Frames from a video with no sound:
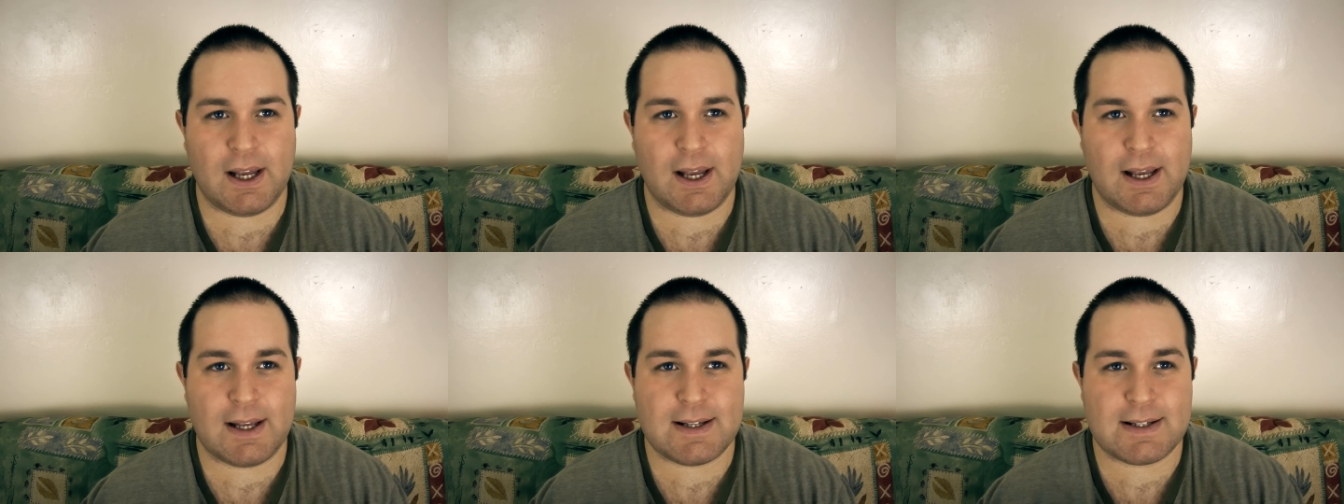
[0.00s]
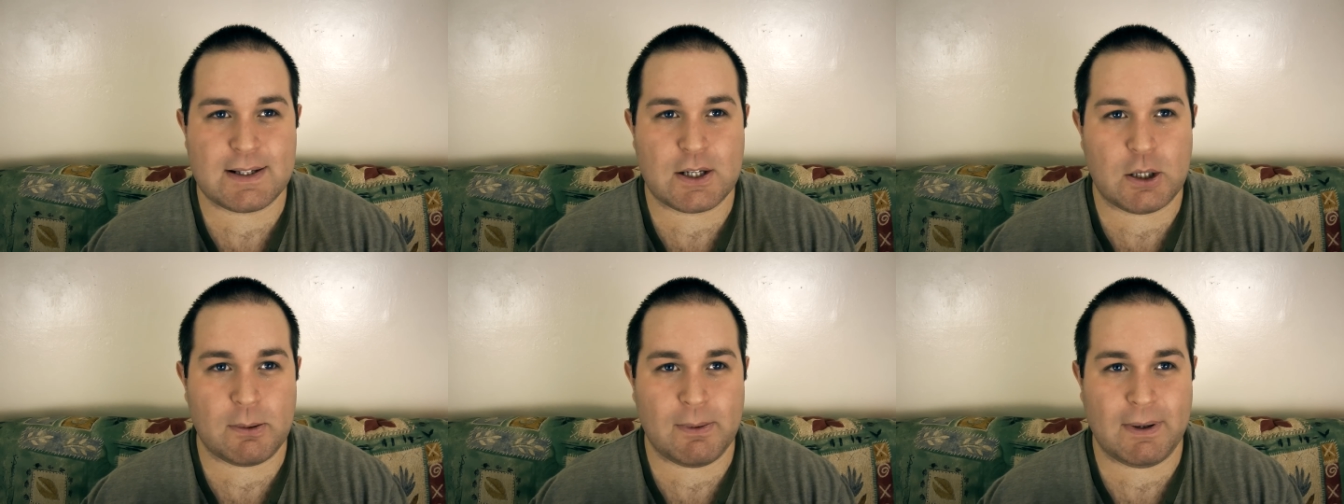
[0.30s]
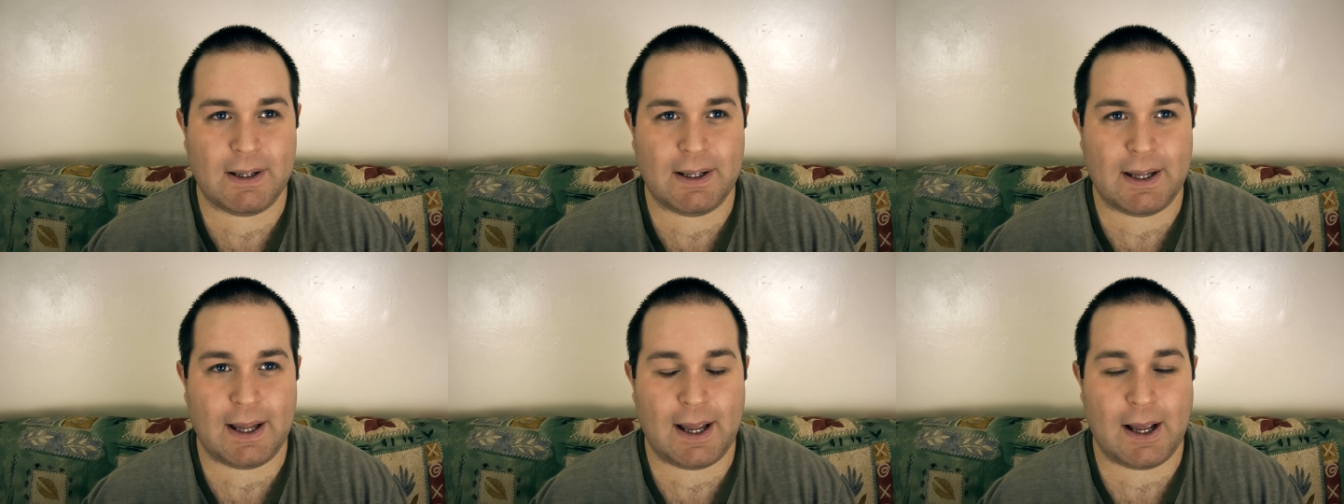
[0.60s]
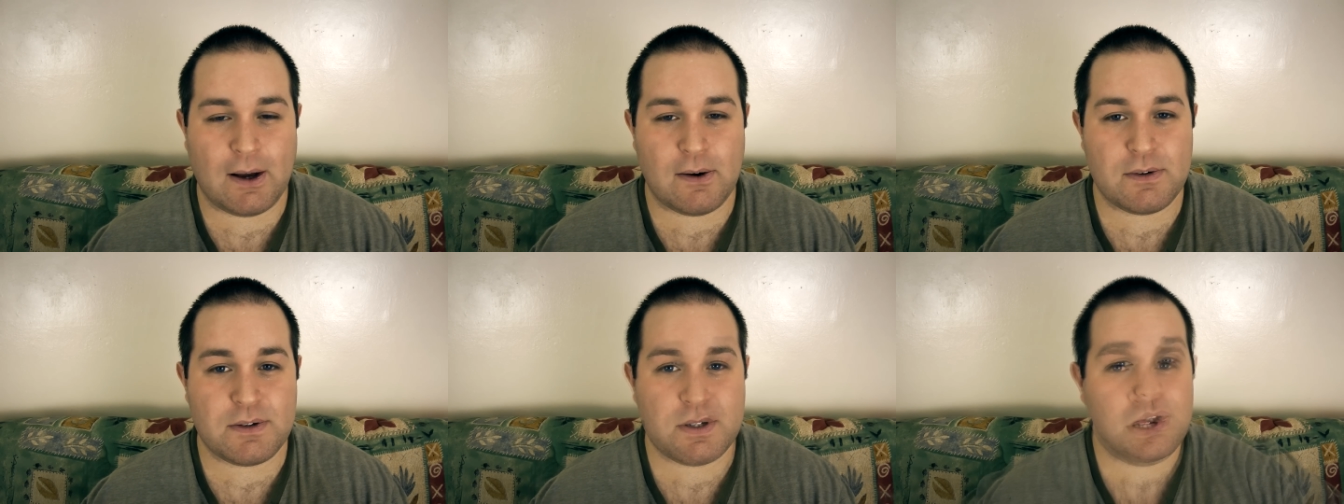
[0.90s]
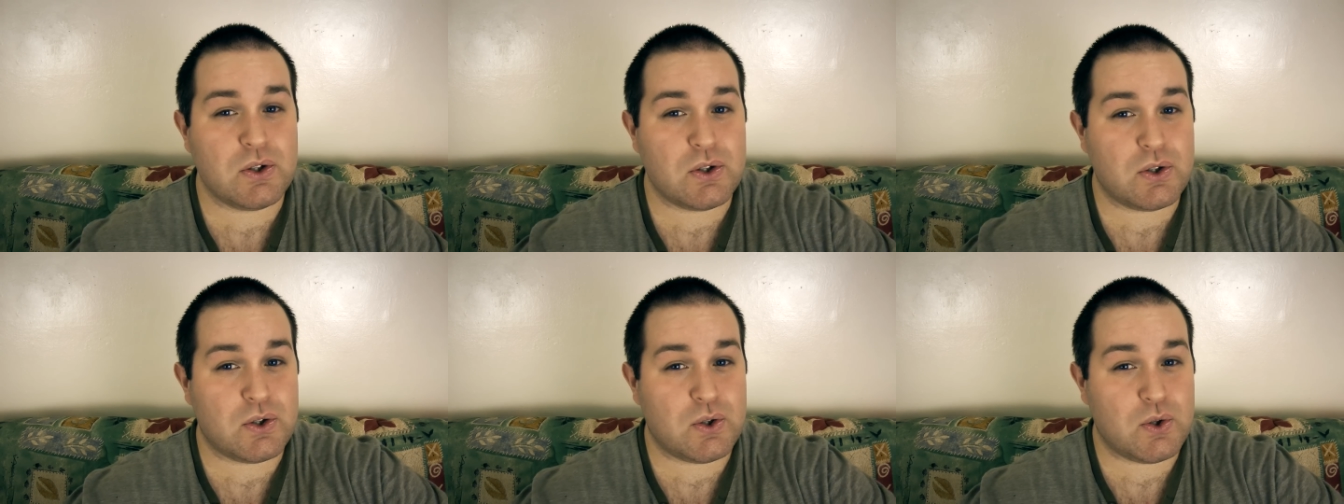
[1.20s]
is coming out
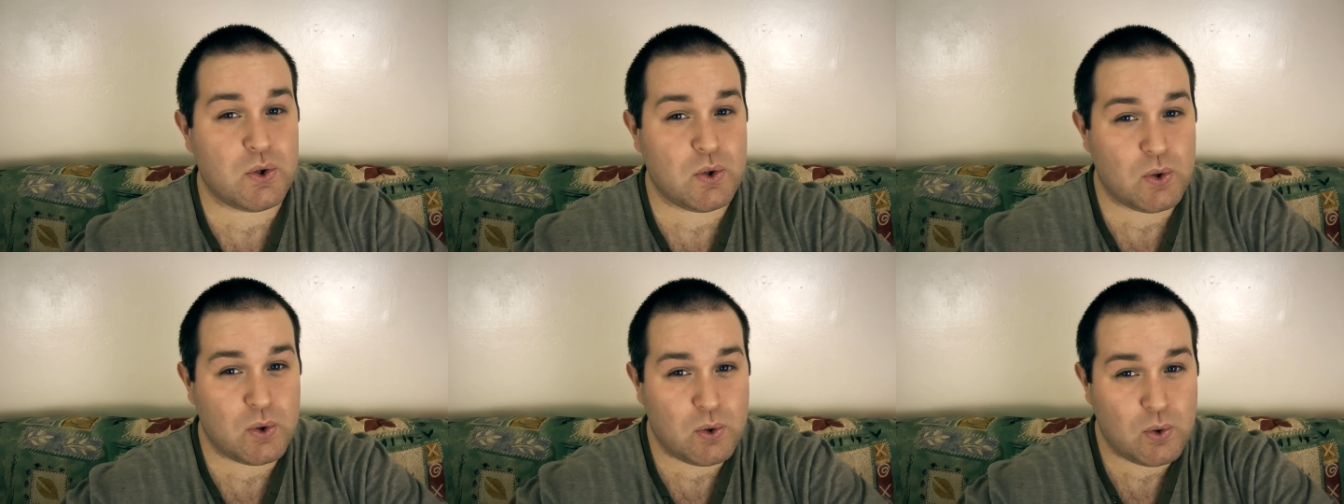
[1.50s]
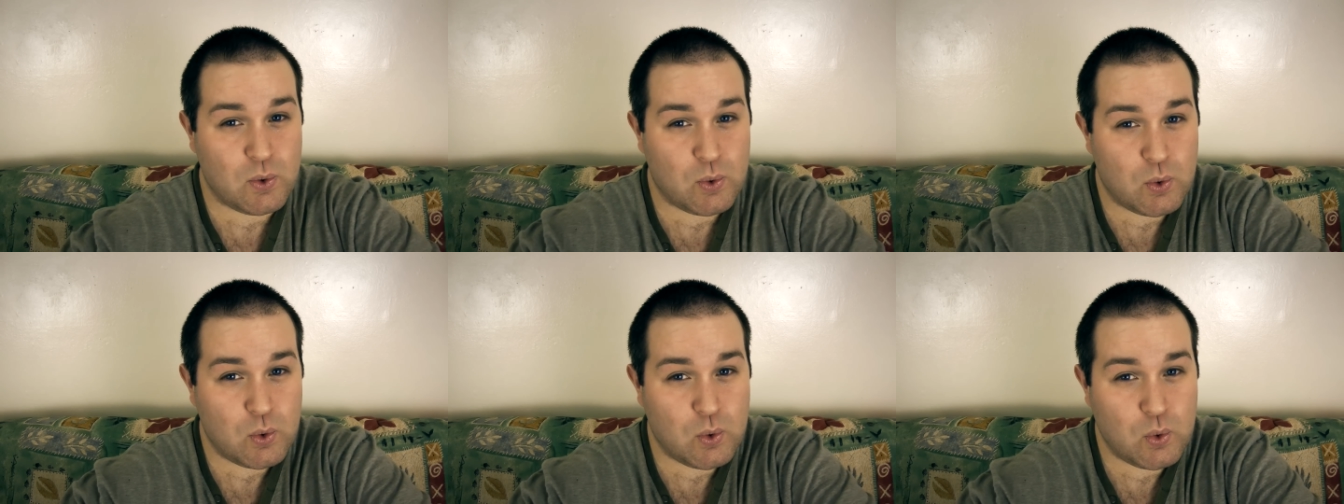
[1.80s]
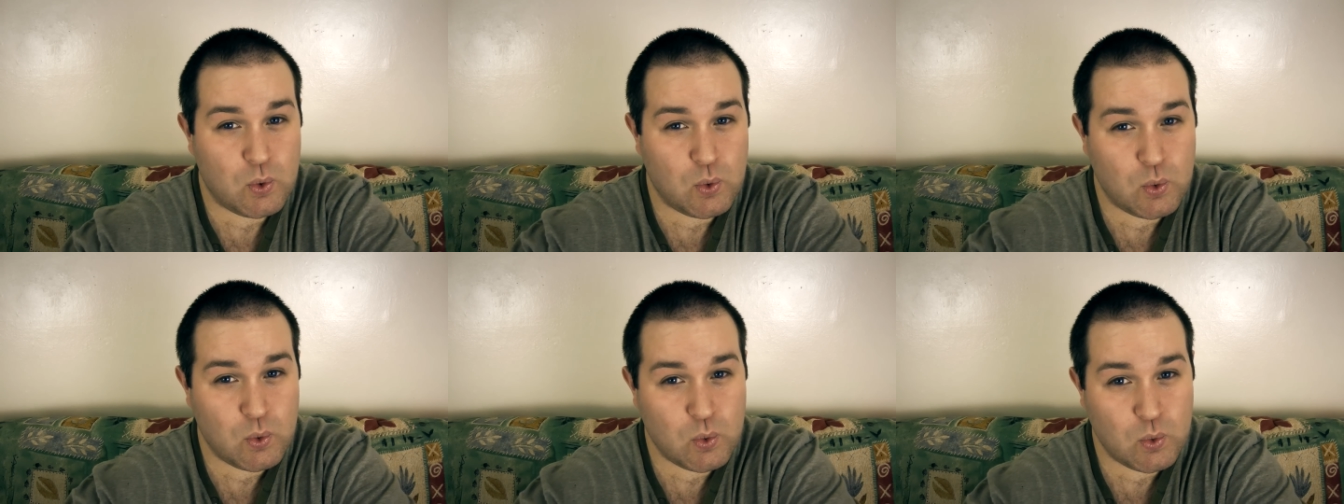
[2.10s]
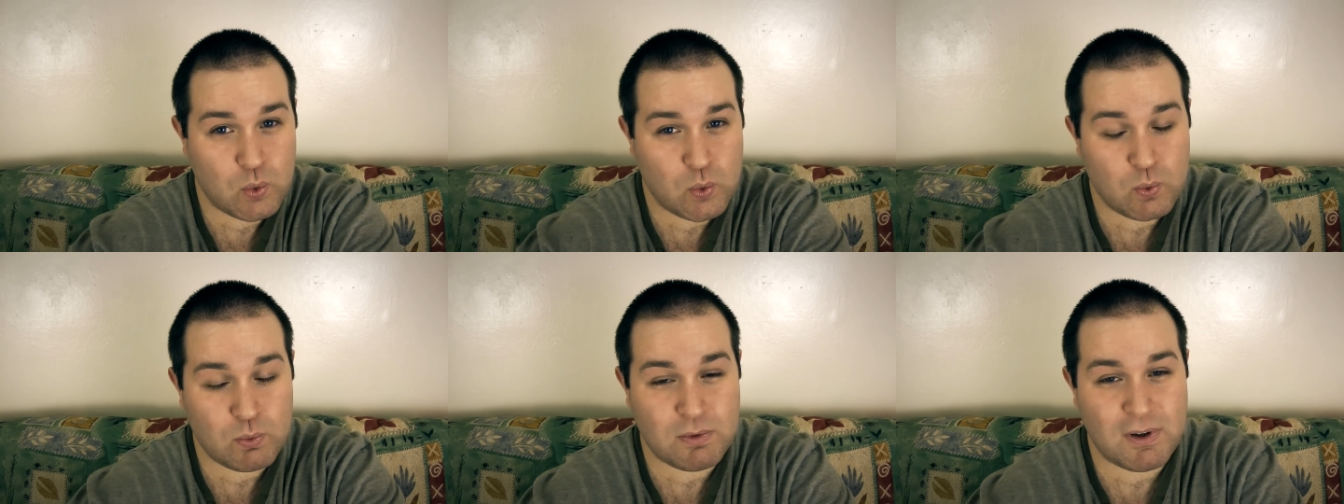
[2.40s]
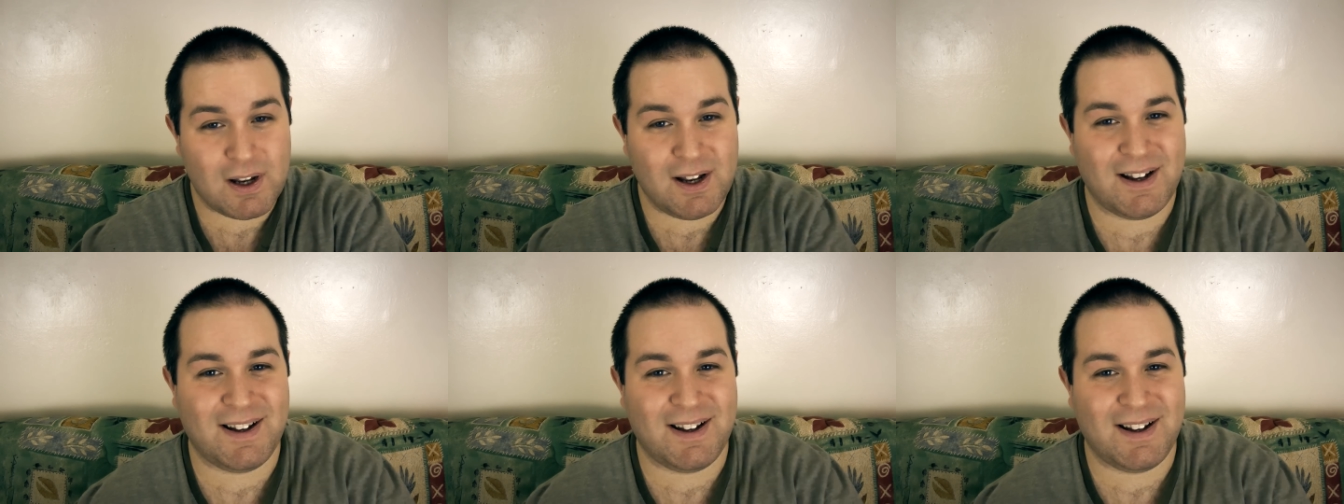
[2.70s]
soon.